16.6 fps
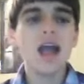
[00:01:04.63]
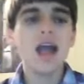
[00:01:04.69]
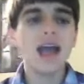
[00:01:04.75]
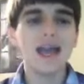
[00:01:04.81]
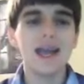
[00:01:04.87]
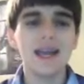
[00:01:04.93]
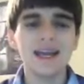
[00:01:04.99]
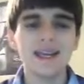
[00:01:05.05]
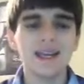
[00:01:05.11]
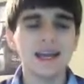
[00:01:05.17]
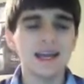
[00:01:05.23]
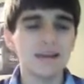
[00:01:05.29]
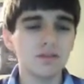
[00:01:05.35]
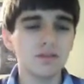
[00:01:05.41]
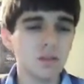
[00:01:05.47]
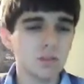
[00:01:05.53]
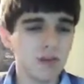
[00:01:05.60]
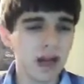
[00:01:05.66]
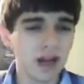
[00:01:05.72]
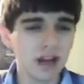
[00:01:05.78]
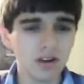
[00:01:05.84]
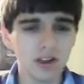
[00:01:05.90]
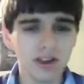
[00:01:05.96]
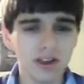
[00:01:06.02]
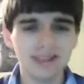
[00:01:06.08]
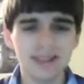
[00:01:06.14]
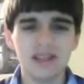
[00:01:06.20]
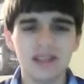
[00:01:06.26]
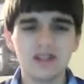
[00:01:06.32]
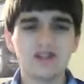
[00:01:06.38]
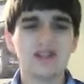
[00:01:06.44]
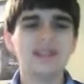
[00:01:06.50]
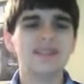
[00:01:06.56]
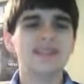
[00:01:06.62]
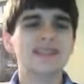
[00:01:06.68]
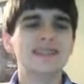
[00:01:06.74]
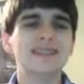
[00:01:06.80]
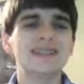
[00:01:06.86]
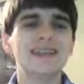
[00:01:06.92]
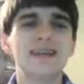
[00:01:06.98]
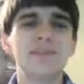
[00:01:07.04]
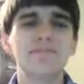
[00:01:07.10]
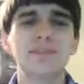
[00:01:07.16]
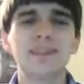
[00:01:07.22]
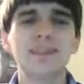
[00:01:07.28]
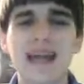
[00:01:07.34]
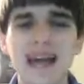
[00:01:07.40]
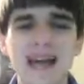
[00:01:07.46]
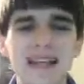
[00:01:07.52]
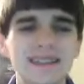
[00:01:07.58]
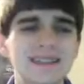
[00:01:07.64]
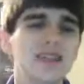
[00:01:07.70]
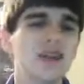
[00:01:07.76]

And Battle Los Angeles is a blast.